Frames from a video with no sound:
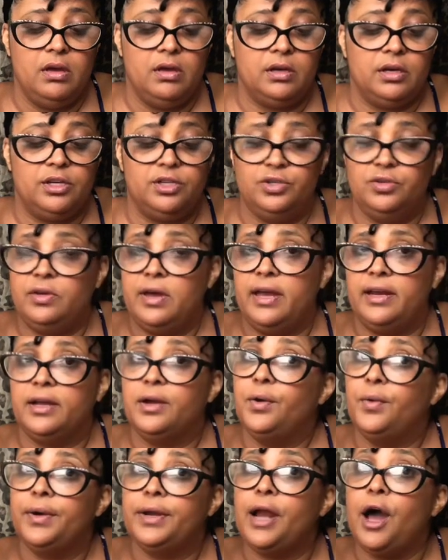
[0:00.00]
because you got to
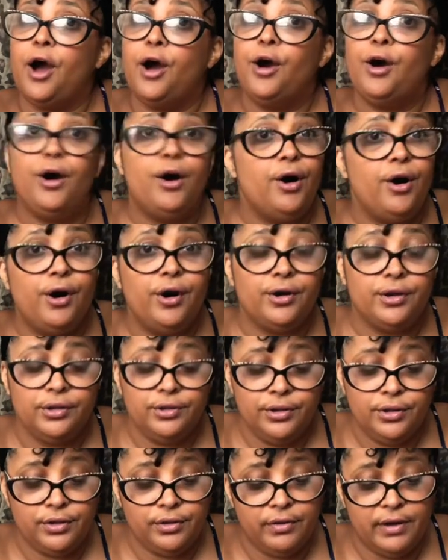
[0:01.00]
go in all the
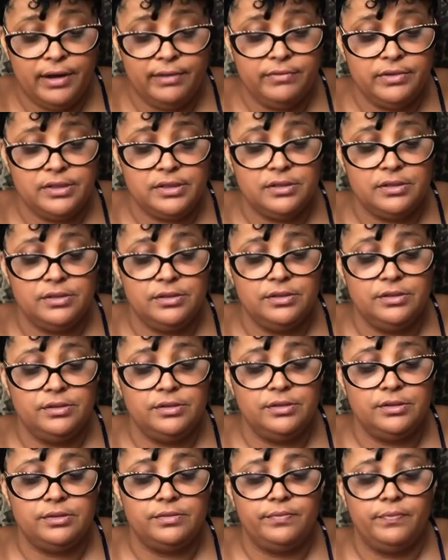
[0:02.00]
little
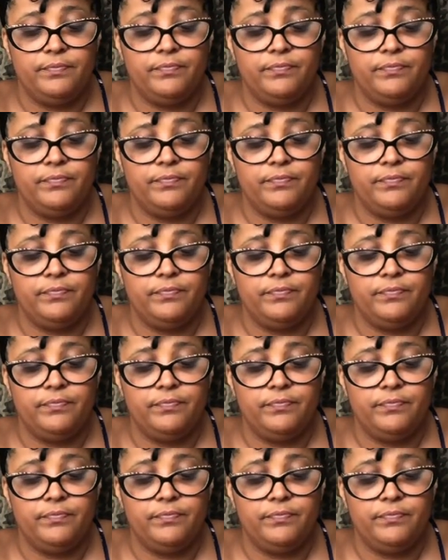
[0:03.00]
crevices.